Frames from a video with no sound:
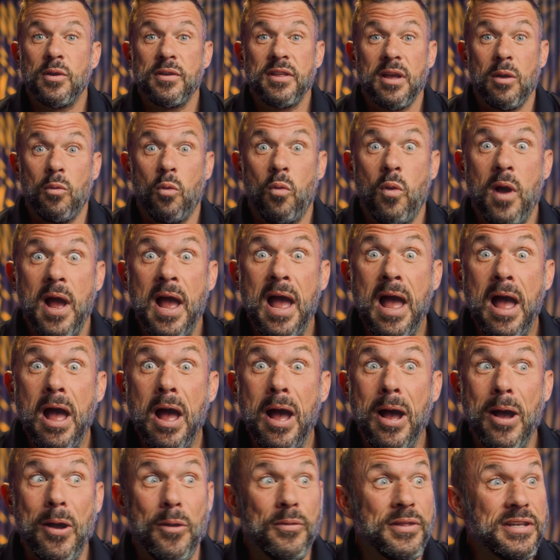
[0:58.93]
I thought,
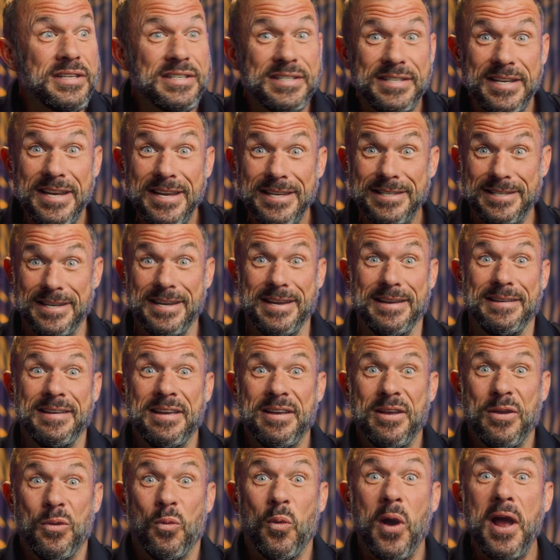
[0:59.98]
wow, this is easy.
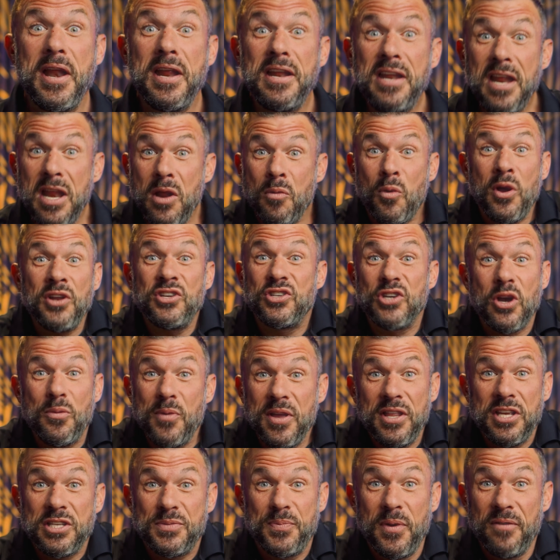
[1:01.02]
Why didn't anyone show me
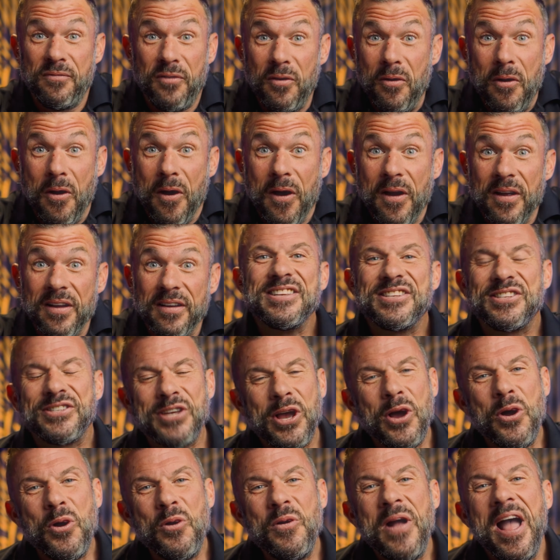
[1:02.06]
this before?
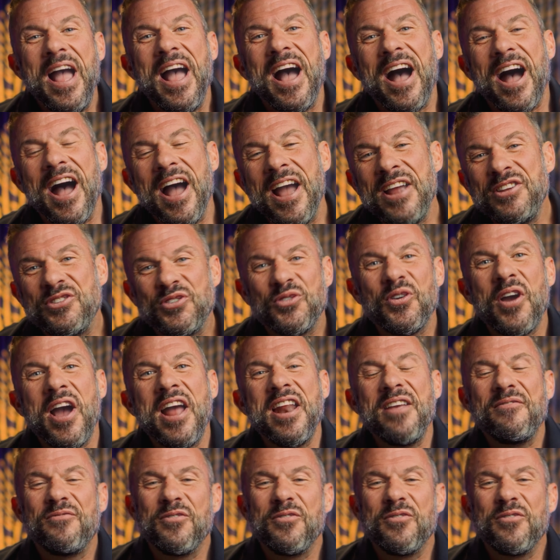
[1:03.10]
So I tried it